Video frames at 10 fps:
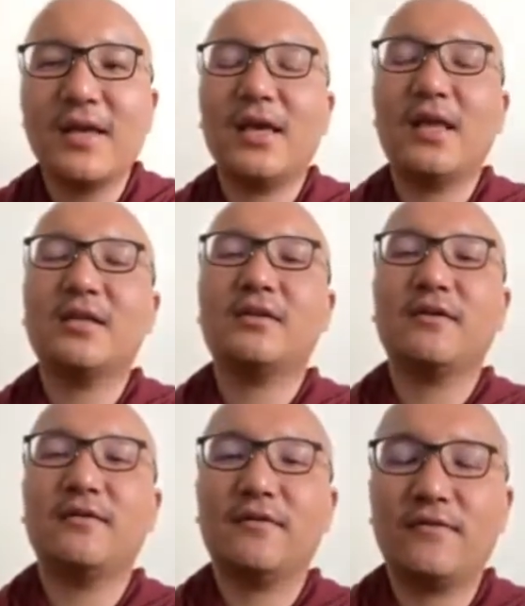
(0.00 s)
and
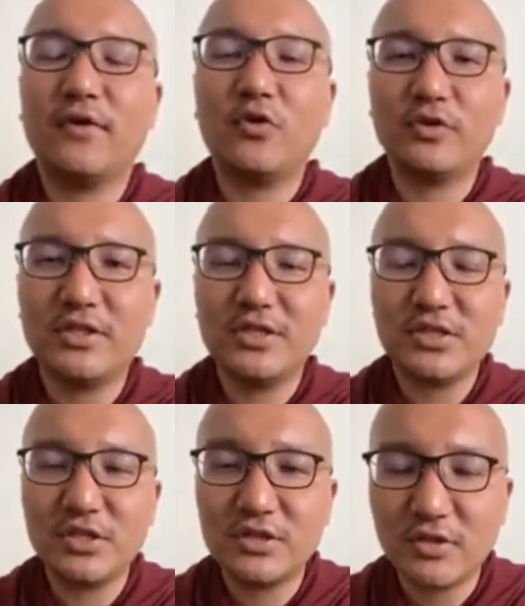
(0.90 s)
uh, follow the
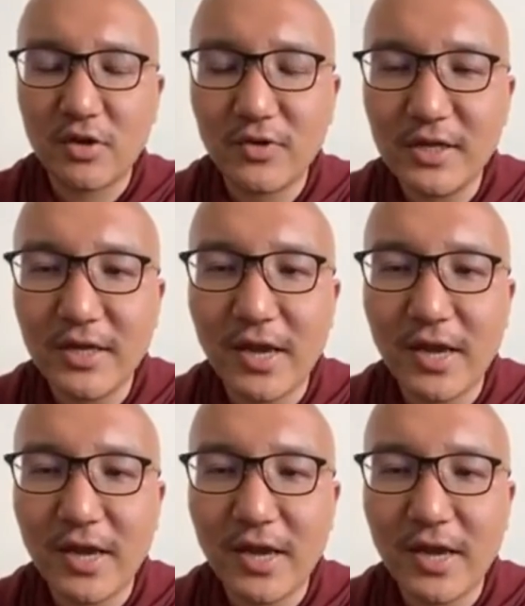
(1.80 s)
teachings thoroughly,